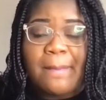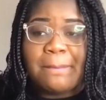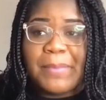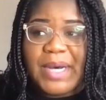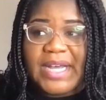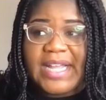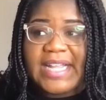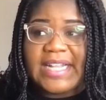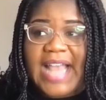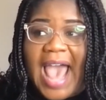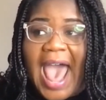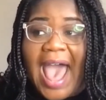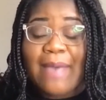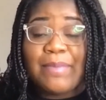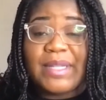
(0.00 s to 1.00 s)
but
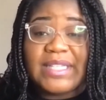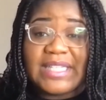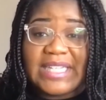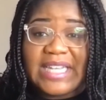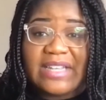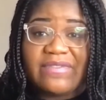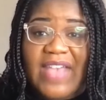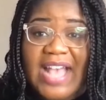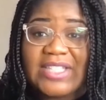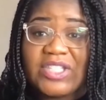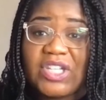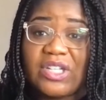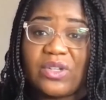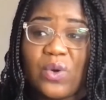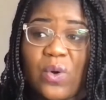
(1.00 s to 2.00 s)
I believe as
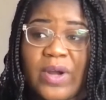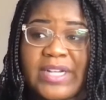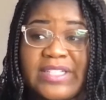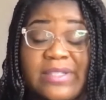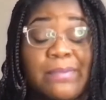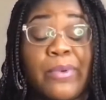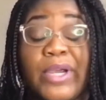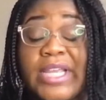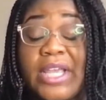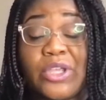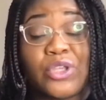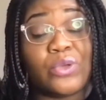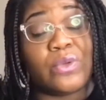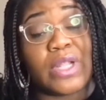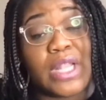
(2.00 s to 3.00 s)
the Lord is
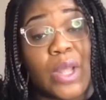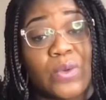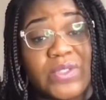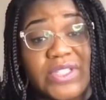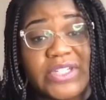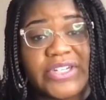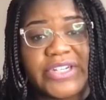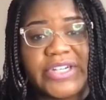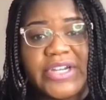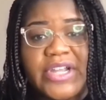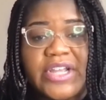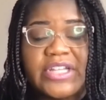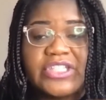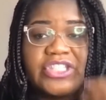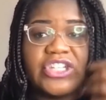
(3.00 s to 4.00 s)
bringing you closer
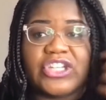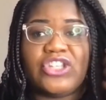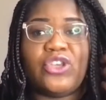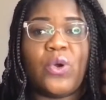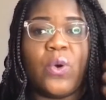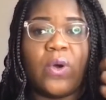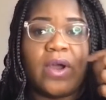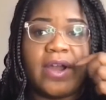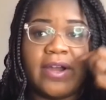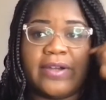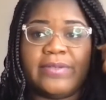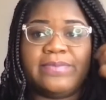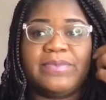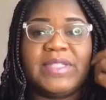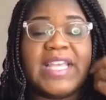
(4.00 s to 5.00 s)
to
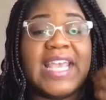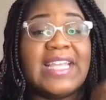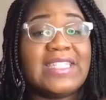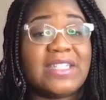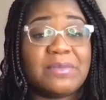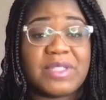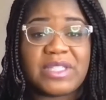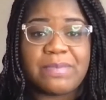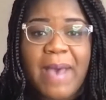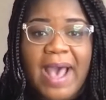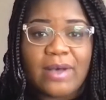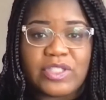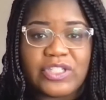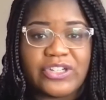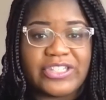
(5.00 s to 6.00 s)
your kingdom
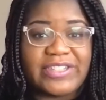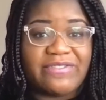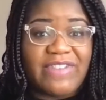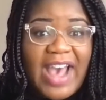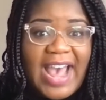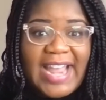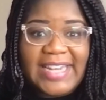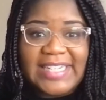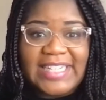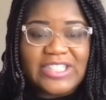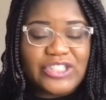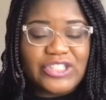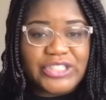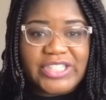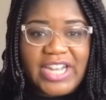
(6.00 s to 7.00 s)
spouse, your divine
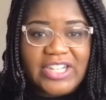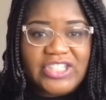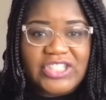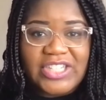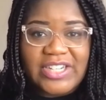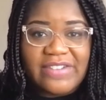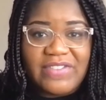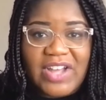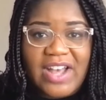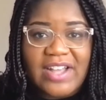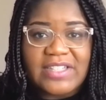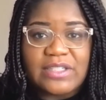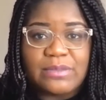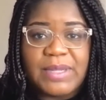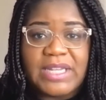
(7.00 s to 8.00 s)
introduction of a
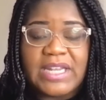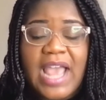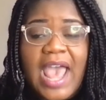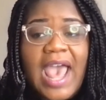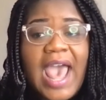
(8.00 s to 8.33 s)
husband,